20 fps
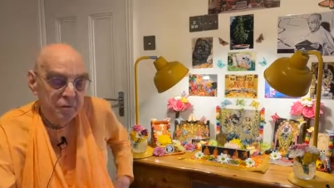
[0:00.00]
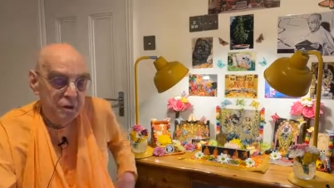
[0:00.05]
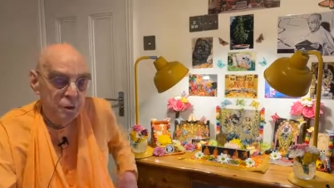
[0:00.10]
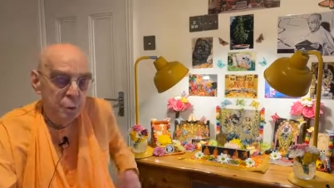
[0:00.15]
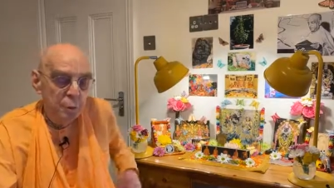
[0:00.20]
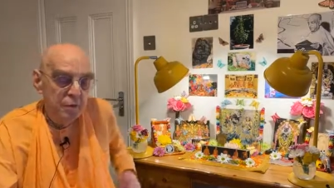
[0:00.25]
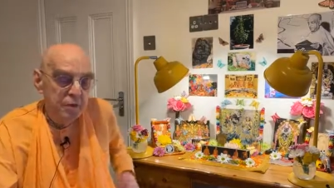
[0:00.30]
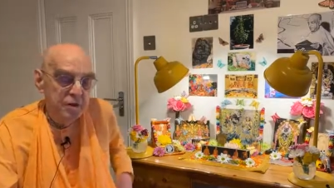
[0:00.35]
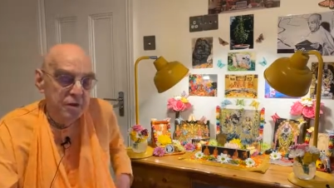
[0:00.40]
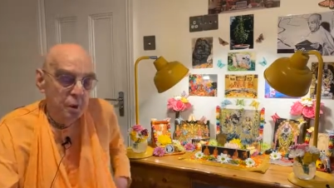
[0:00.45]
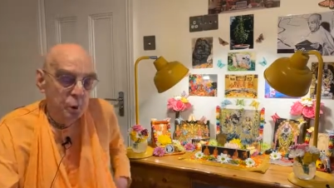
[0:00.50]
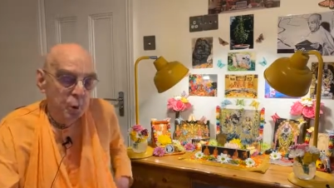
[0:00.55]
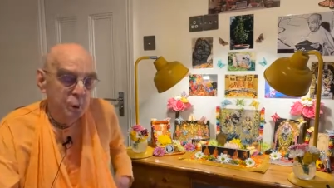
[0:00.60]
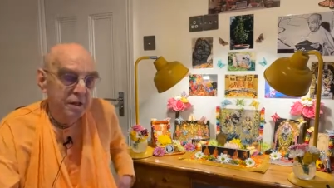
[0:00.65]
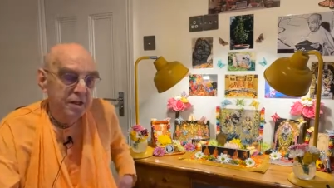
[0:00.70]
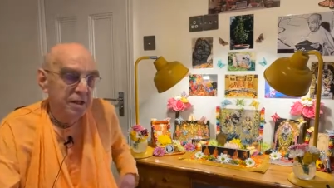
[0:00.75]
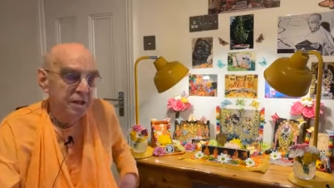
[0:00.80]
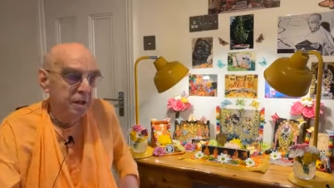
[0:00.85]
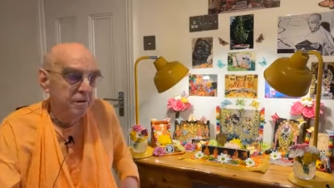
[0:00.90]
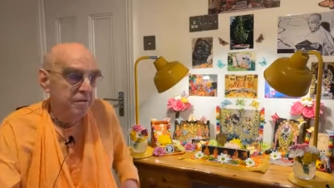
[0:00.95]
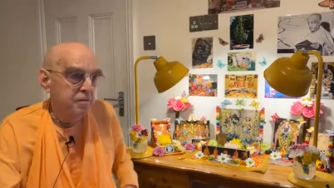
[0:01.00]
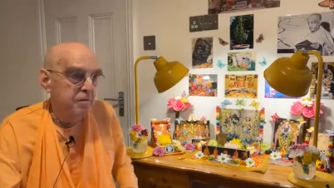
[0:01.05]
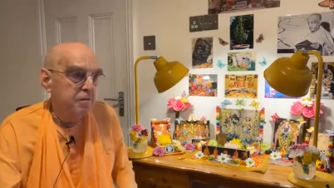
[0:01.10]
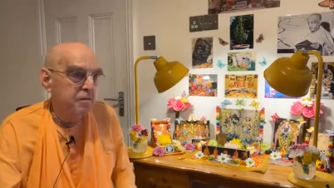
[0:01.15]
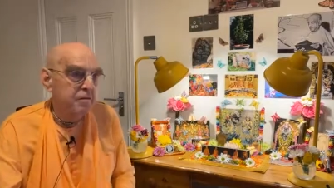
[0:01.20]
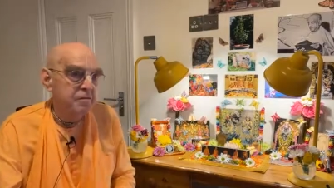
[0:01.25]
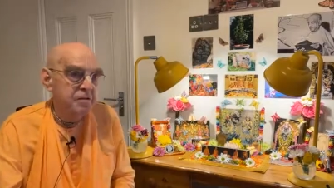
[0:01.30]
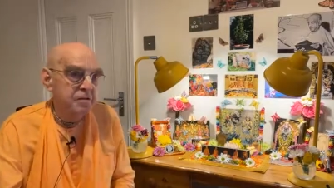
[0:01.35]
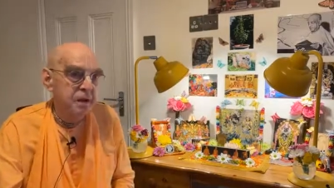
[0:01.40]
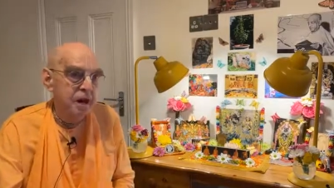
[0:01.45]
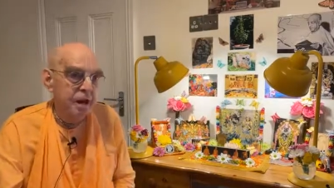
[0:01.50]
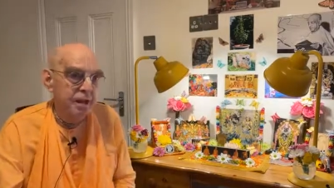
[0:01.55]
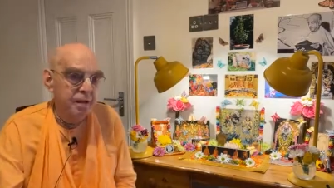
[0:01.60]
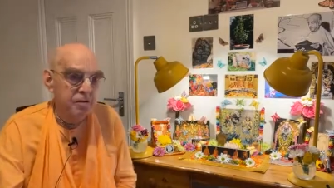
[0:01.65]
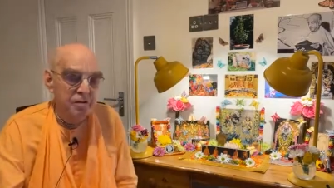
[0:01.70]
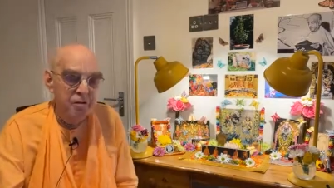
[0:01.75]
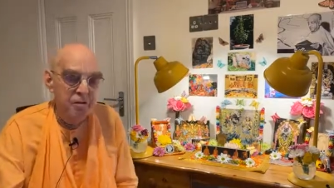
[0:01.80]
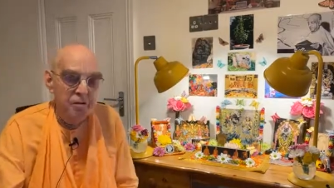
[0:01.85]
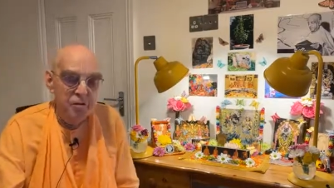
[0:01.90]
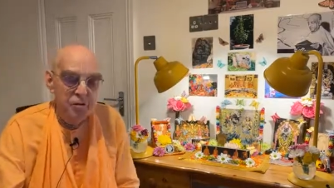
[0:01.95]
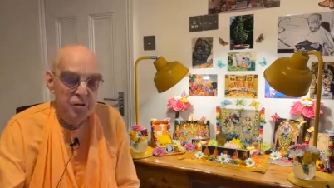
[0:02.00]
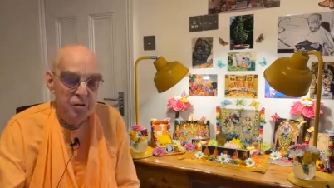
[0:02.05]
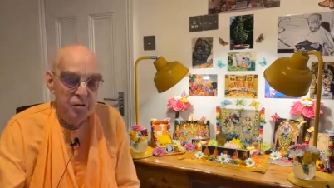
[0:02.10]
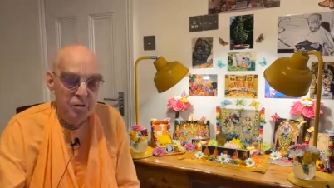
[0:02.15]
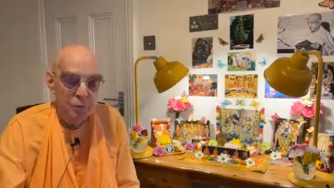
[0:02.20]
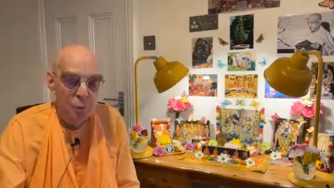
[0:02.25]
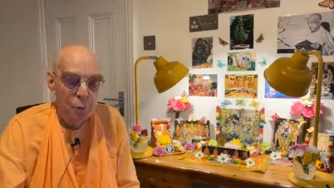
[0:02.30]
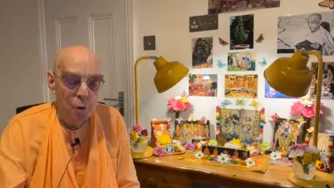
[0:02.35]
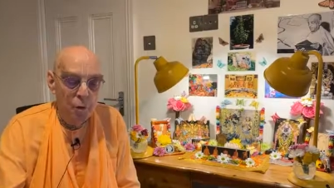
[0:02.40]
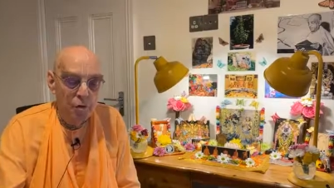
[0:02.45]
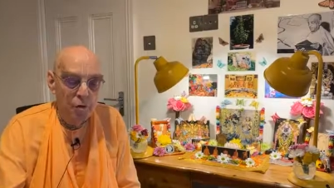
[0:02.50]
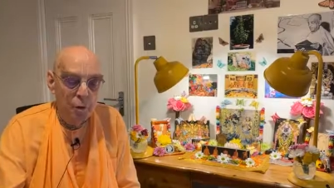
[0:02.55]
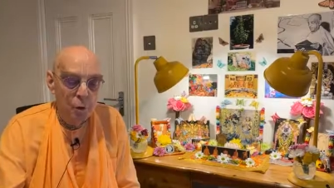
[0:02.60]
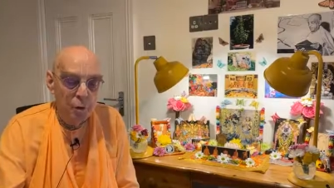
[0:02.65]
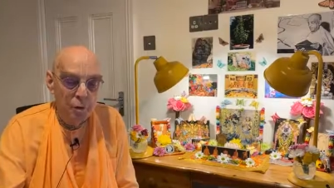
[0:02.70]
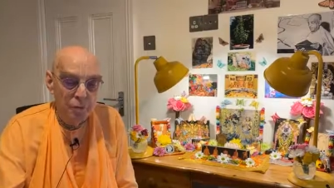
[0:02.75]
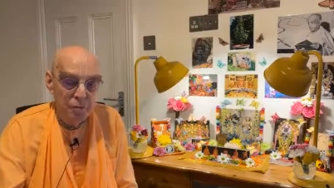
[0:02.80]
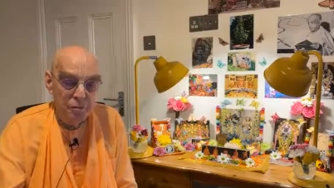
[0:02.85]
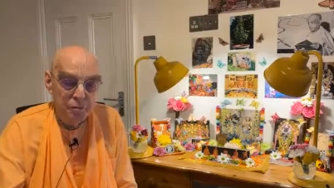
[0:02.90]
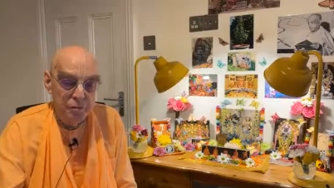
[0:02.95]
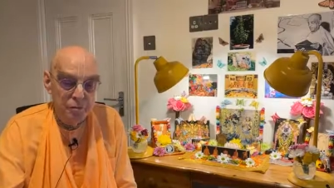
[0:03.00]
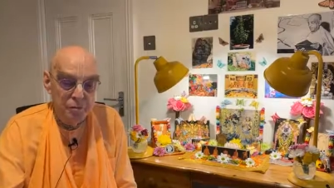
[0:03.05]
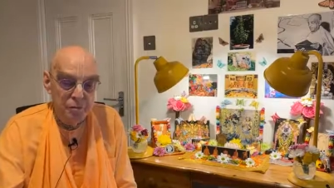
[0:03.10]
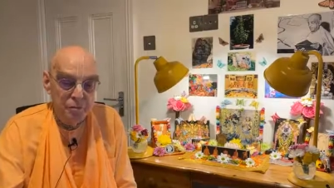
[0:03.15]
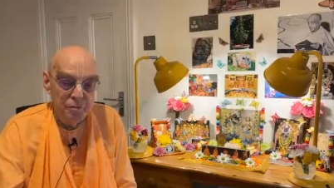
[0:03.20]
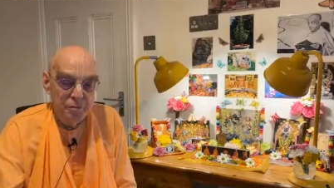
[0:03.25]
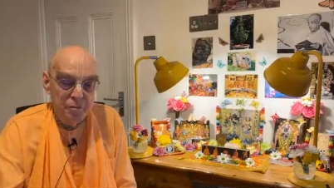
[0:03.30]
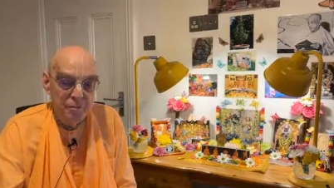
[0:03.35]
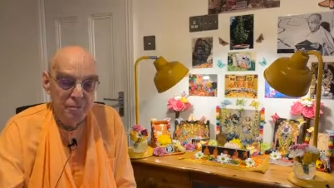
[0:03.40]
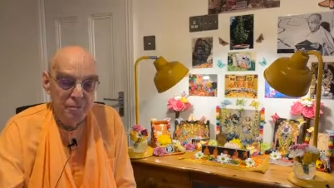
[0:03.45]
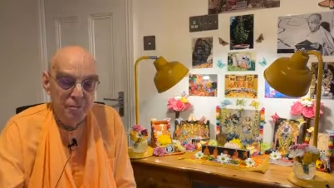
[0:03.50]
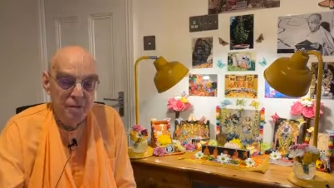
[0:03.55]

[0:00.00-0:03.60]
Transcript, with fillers: you are the only giver of sight to all the worlds.